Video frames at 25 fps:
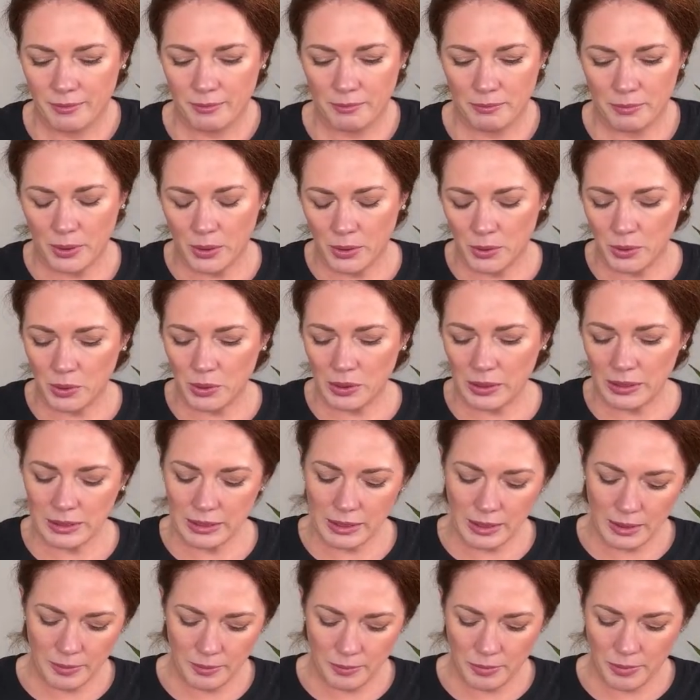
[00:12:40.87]
bold,
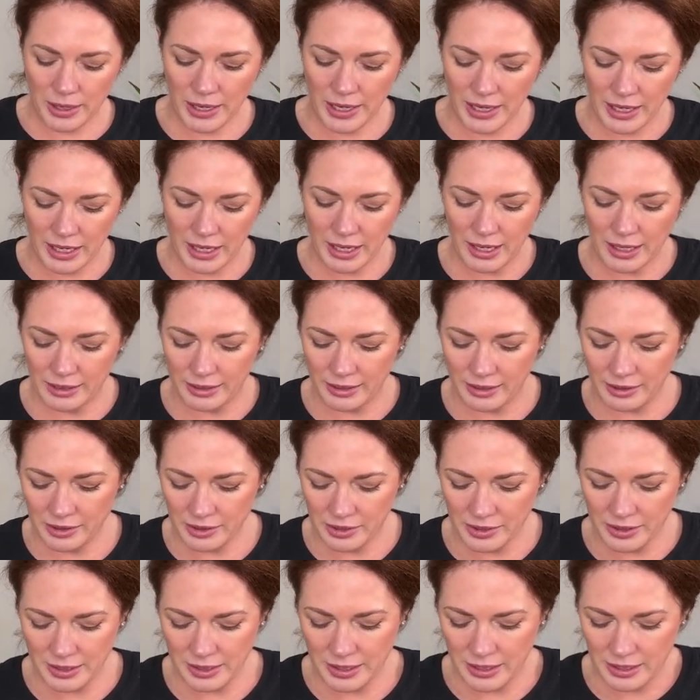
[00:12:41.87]
bright colors